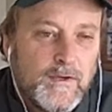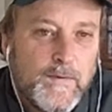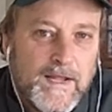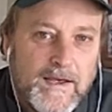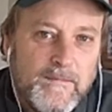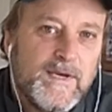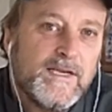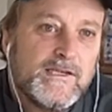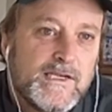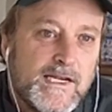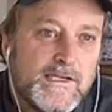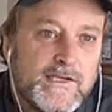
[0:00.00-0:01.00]
the only way that makes
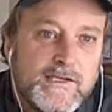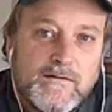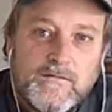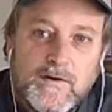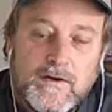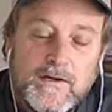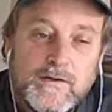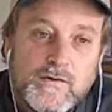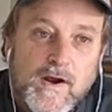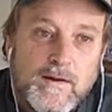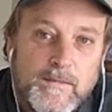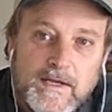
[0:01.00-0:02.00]
sense is if they're going to
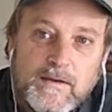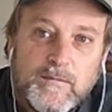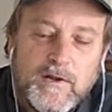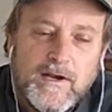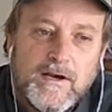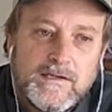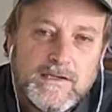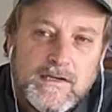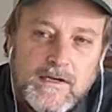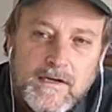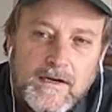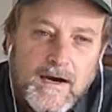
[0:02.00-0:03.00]
try to make the playoffs.
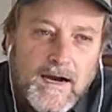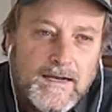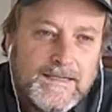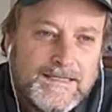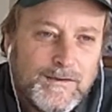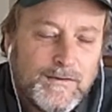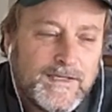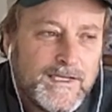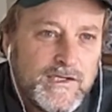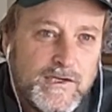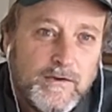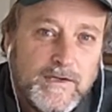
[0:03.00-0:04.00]
Don't
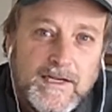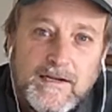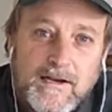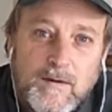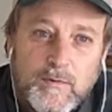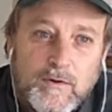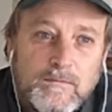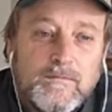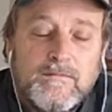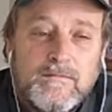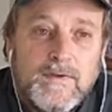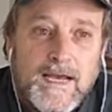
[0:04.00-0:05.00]
they still need a couple
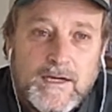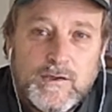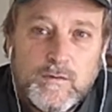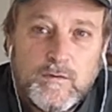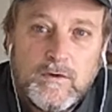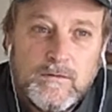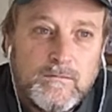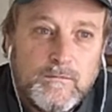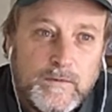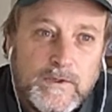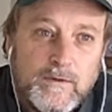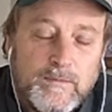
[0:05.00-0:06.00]
actual
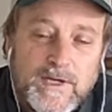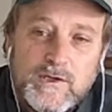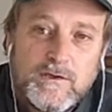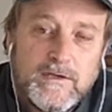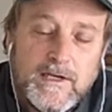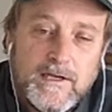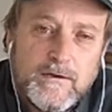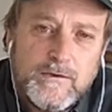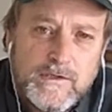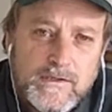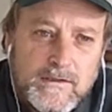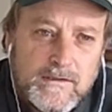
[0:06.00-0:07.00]
real major league
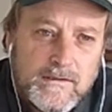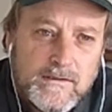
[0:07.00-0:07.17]
hitters?